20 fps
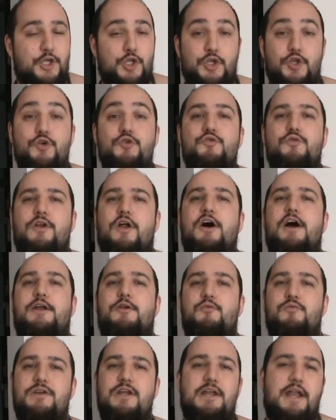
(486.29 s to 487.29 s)
You and I
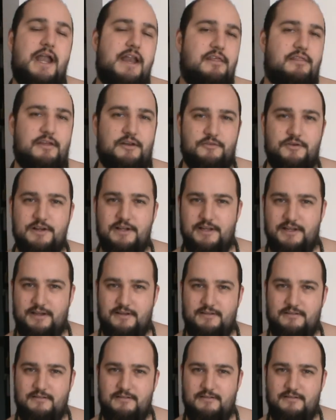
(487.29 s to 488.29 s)
don't need anything really,
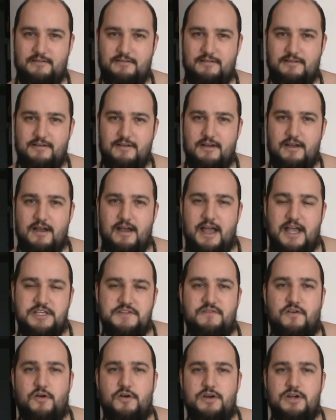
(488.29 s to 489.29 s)
as
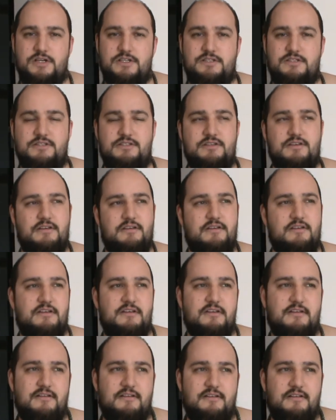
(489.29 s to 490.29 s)
far as
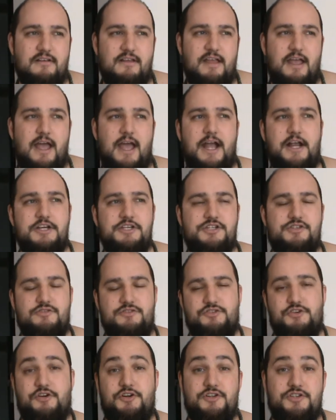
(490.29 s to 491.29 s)

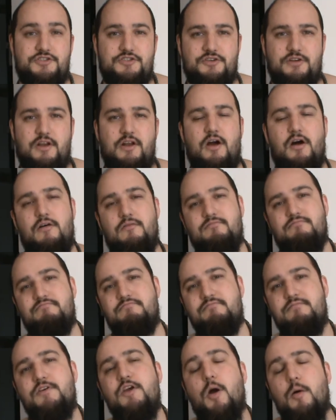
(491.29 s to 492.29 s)
extras are concerned. No,
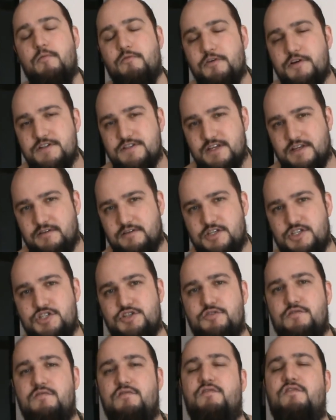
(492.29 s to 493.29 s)
comforts and
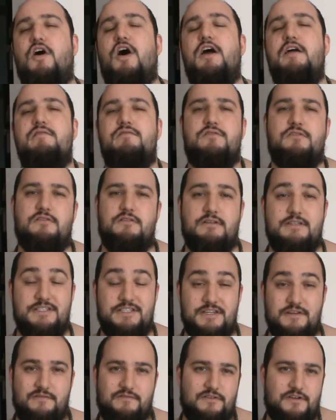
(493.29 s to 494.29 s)
survival is
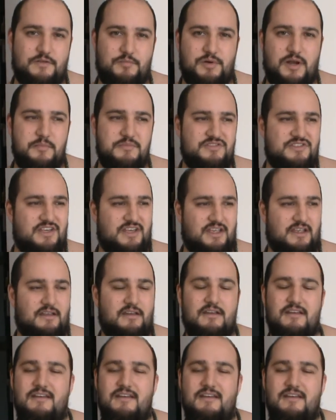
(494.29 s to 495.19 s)
different. But I'm saying,